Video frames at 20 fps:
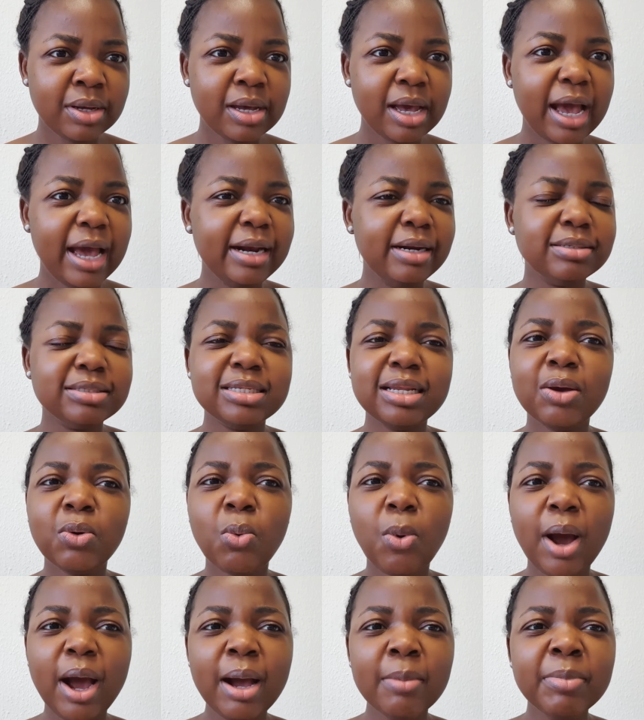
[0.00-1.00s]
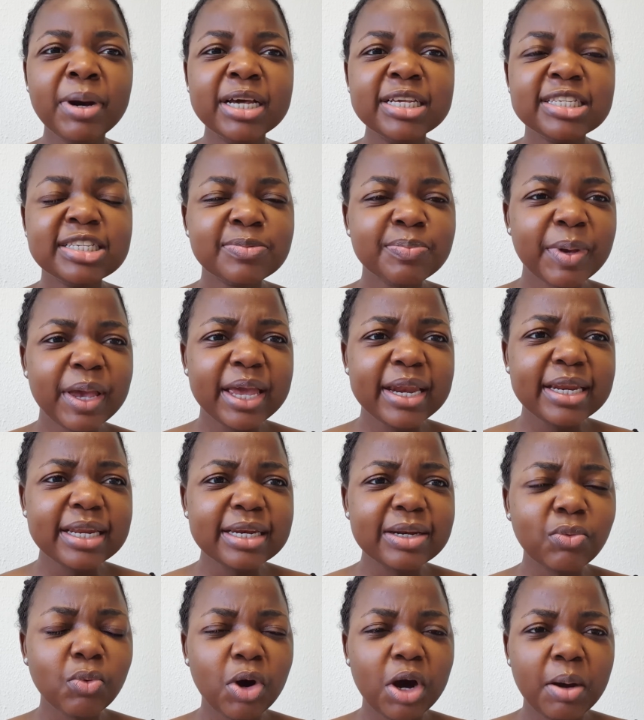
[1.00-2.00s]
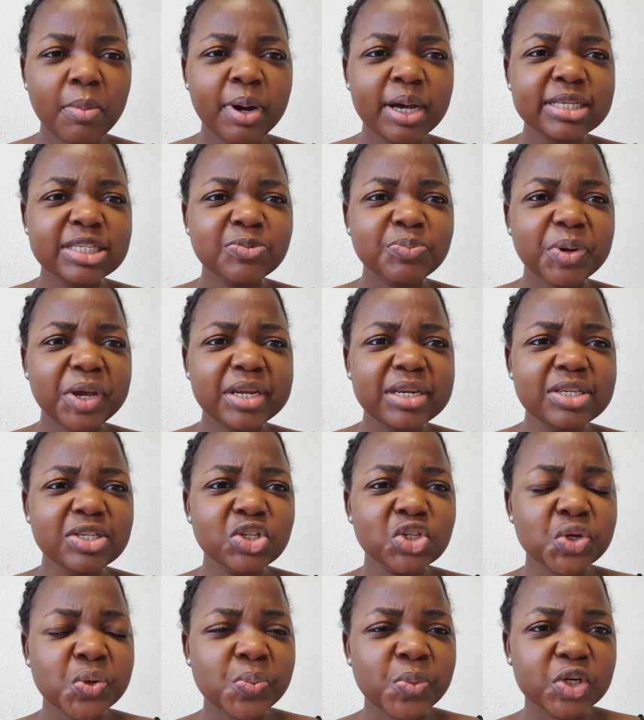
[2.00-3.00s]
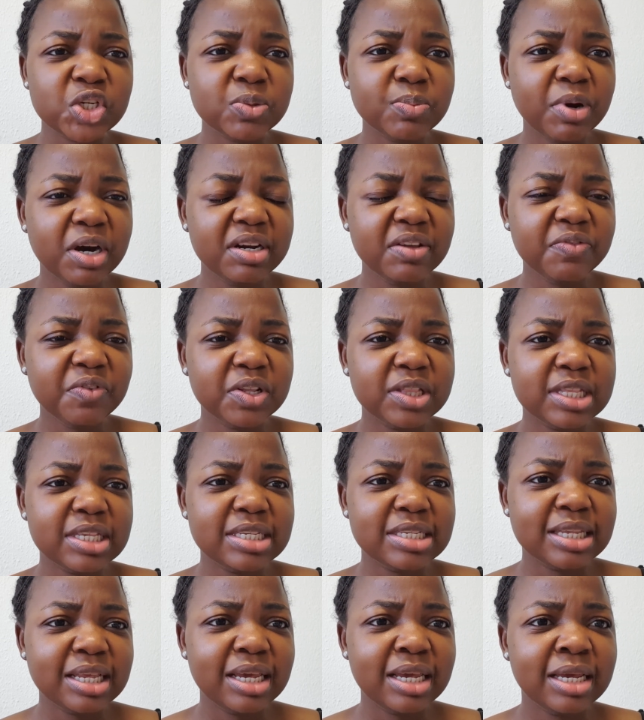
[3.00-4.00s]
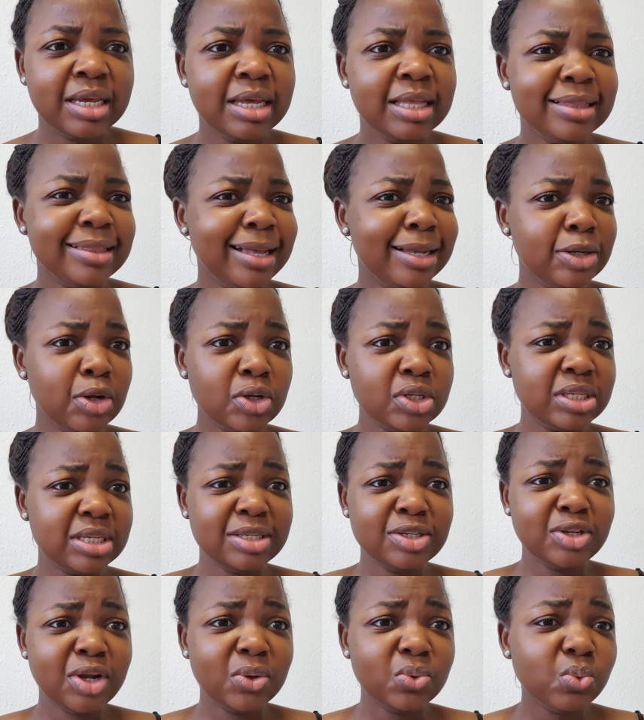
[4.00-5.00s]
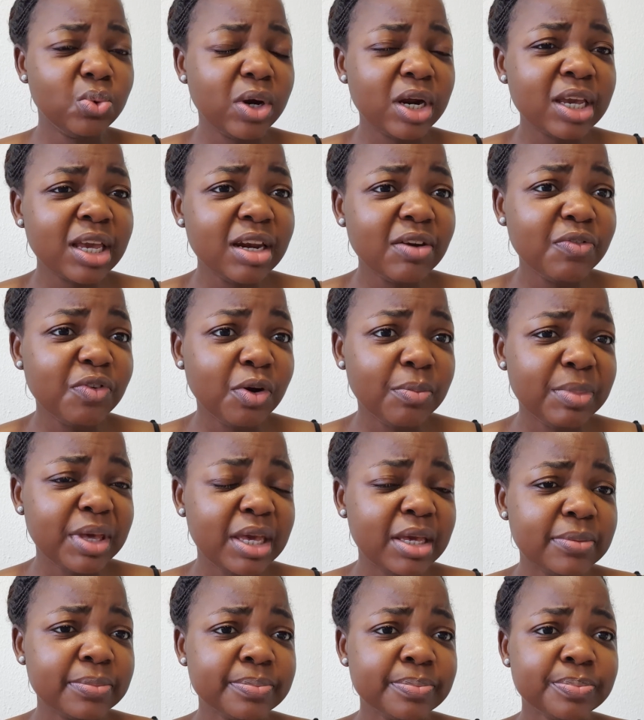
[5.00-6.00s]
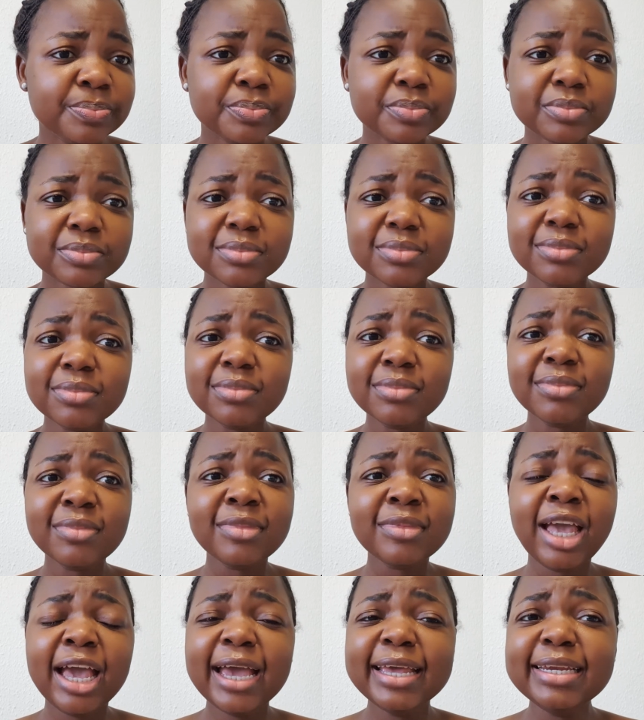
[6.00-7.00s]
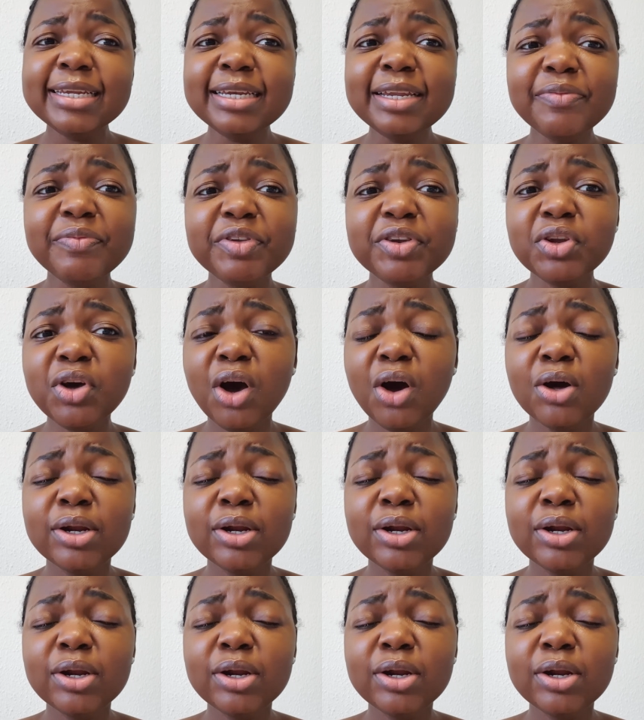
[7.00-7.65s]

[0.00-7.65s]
And I was like, why am I spending so much money for this thing it's not working for me? I didn't even know.